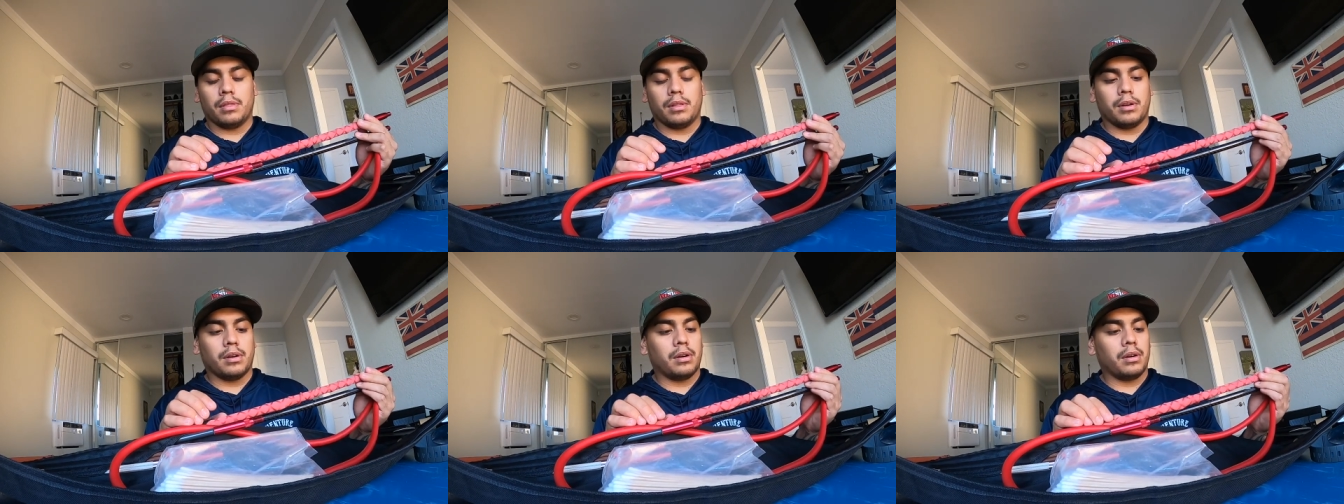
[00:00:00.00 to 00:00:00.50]

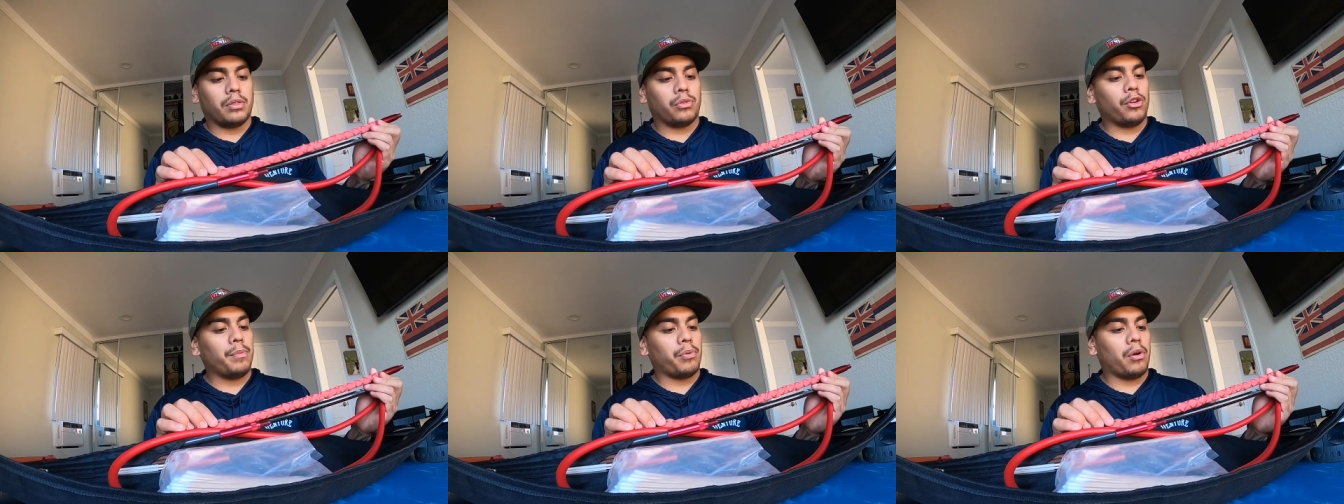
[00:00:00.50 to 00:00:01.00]
the
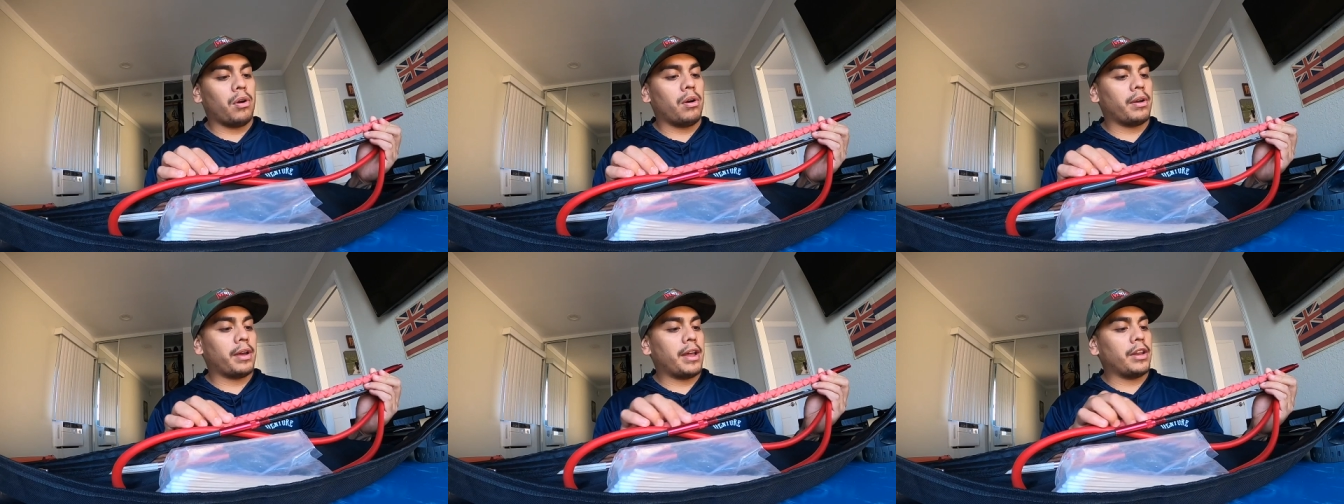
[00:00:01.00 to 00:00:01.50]
three
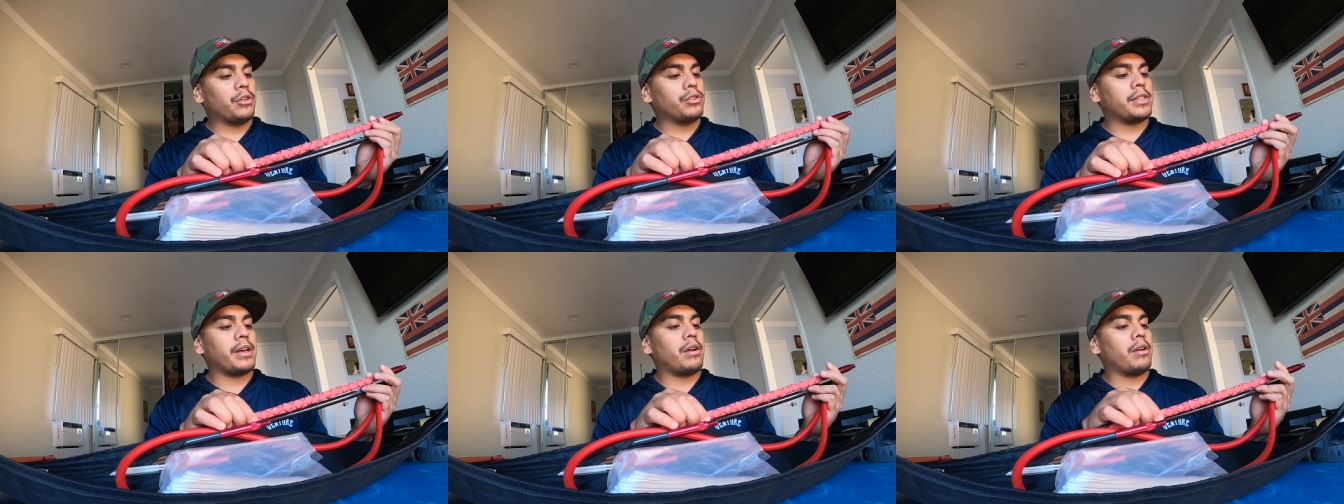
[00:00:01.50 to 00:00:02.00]
prong and
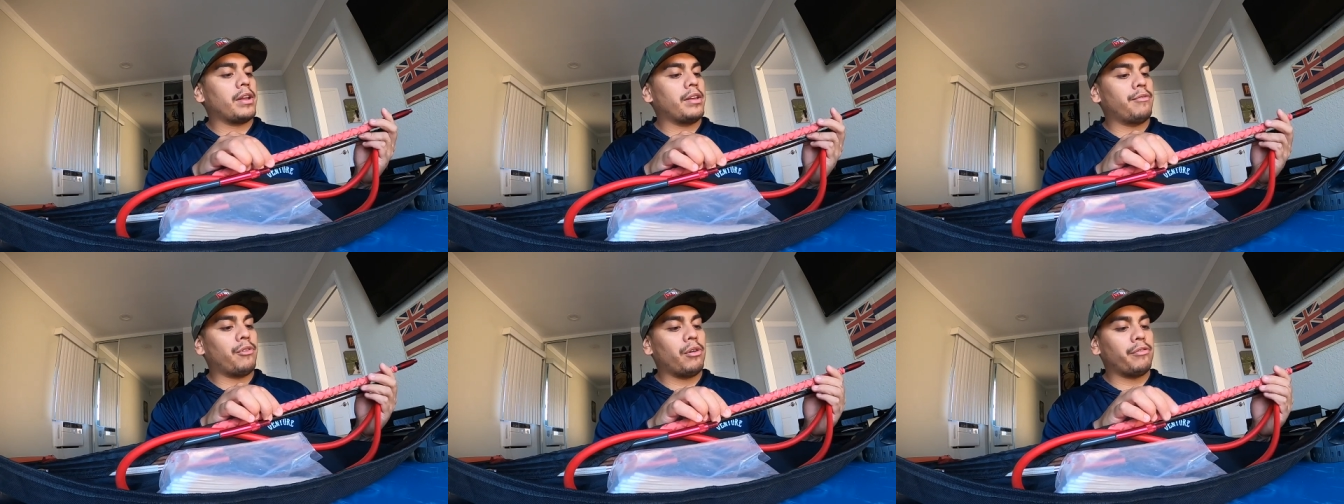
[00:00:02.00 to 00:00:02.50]
use their
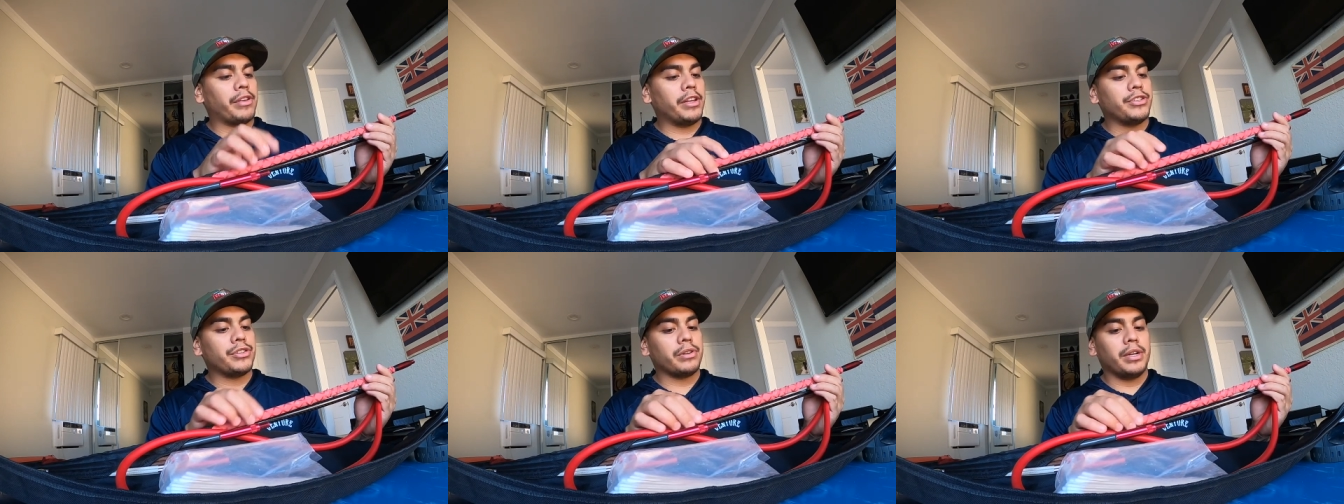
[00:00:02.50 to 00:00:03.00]
Evolve
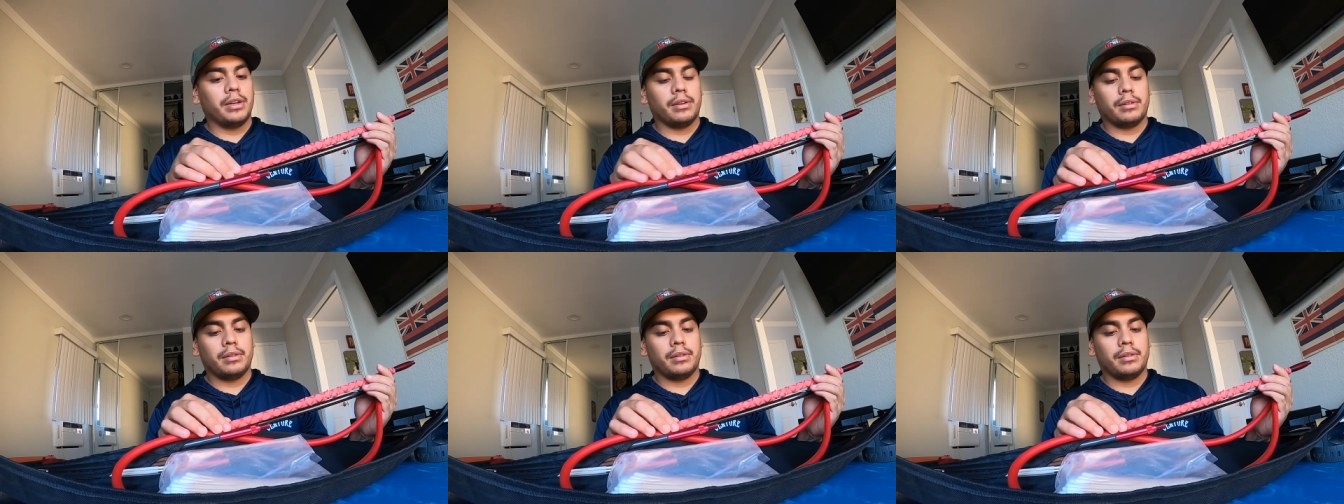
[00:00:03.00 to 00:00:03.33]
heat shrink.